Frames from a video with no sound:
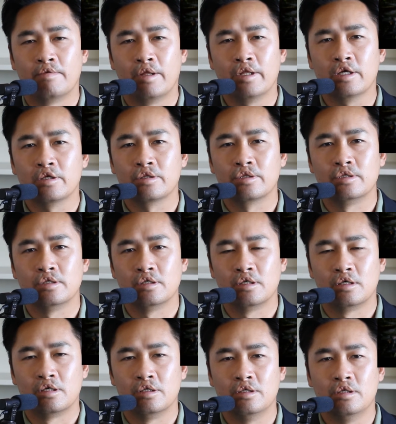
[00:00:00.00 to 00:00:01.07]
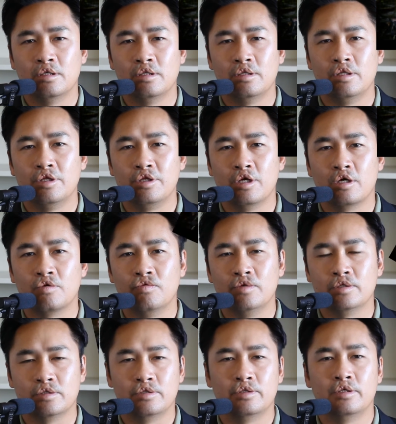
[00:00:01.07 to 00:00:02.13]
I think it's the young
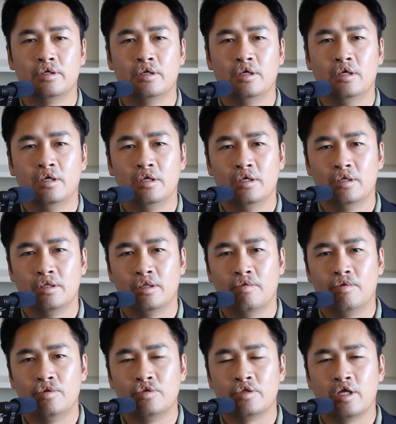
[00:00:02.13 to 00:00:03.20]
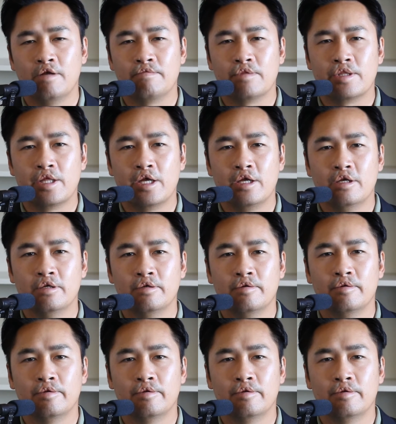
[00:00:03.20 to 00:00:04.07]
wizard, the one who saved the day.